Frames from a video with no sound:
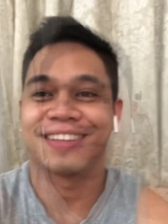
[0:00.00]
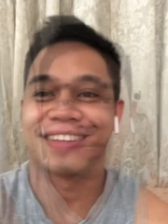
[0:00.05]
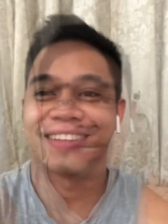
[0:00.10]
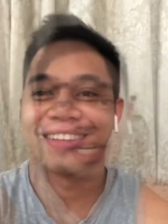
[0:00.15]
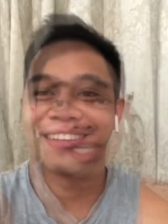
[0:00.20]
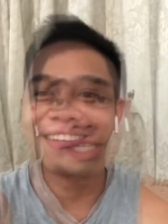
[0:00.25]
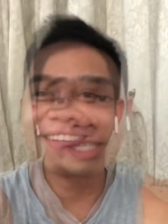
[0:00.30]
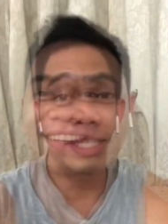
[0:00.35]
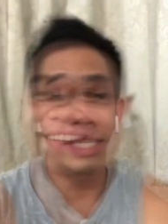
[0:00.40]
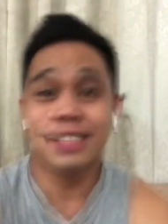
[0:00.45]

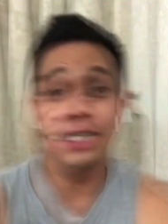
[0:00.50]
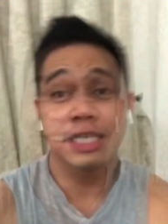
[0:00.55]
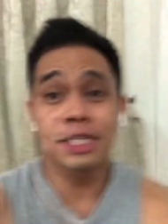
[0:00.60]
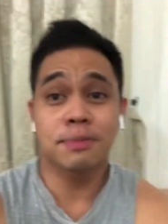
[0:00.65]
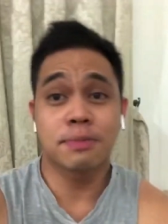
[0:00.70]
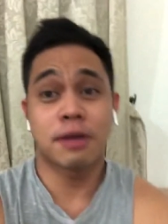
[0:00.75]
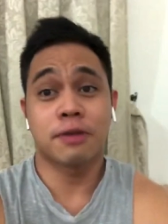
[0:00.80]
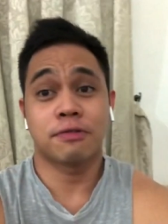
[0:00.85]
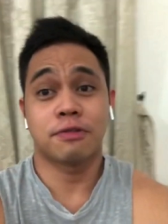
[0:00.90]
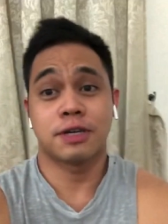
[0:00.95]
as this is
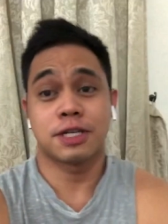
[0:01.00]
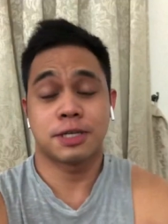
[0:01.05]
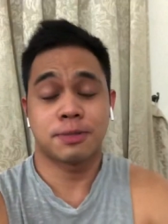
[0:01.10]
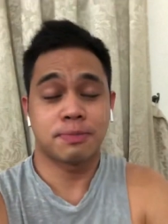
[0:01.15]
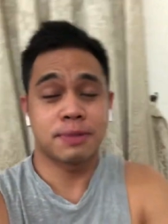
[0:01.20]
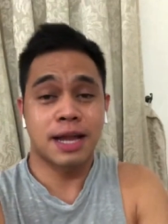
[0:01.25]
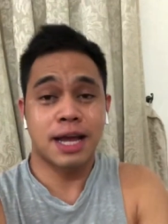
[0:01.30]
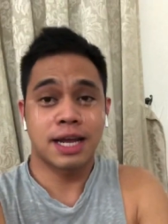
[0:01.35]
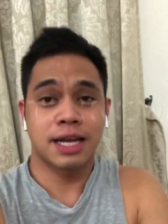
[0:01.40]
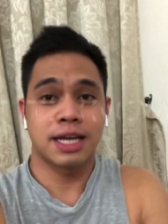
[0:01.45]
my
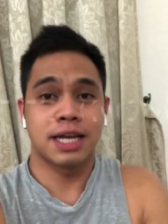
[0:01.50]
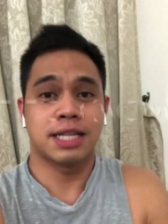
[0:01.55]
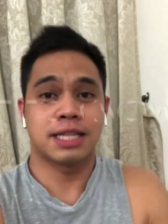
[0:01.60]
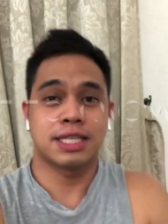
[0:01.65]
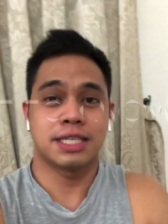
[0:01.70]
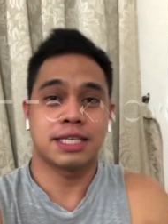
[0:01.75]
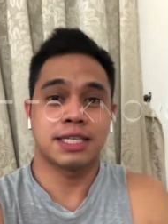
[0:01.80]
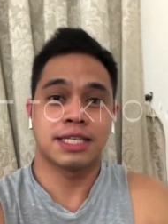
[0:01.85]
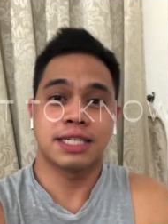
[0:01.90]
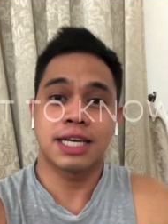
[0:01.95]
first vlog, it
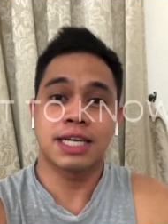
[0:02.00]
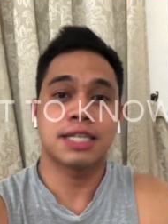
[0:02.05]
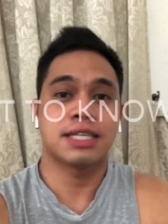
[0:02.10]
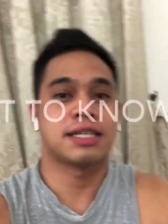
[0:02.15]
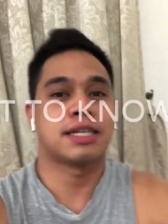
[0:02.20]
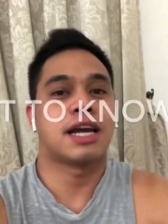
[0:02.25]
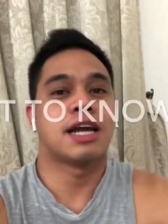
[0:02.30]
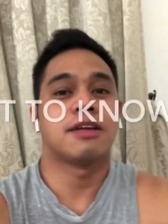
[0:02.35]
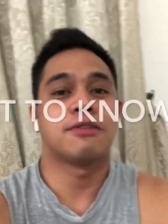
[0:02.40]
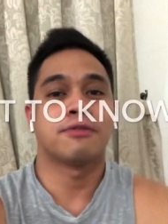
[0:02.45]
is just
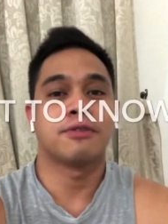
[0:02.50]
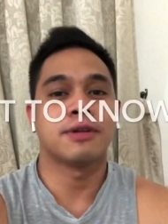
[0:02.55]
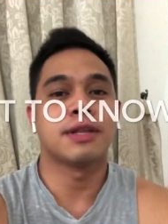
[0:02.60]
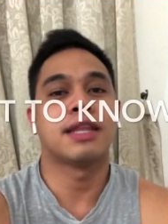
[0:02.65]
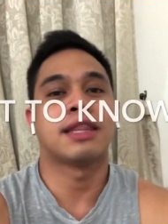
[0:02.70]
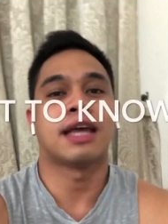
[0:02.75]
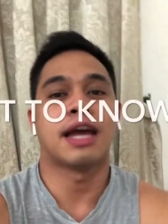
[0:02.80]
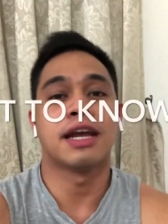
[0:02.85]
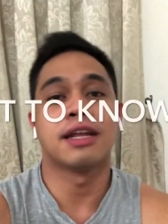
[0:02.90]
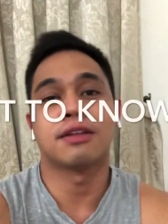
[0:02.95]
rightful
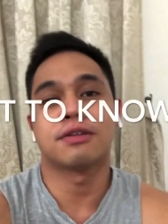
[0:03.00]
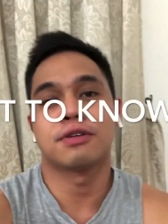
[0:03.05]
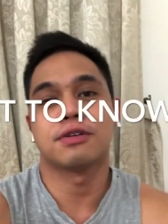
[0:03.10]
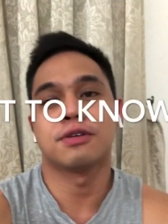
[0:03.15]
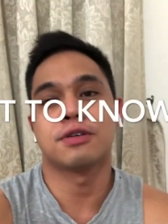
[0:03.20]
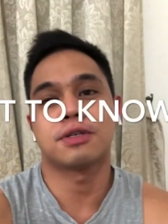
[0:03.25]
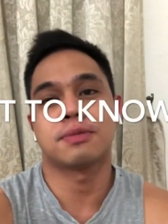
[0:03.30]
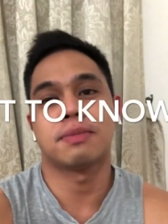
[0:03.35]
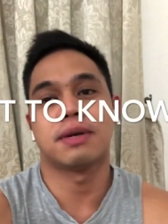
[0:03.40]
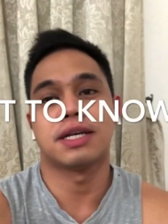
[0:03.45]
that I
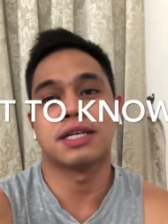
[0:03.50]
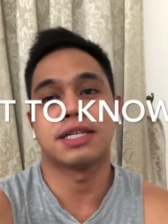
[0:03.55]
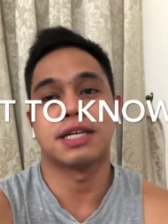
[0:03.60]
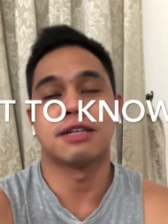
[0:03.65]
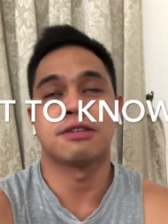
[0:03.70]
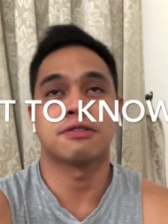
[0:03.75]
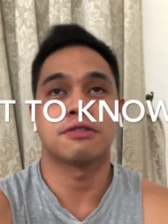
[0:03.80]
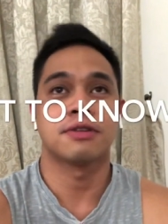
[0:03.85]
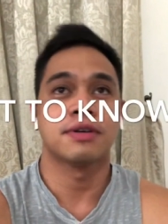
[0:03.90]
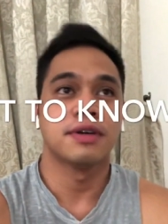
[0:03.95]
introduce
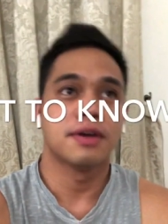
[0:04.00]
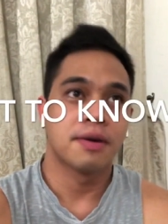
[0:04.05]
myself.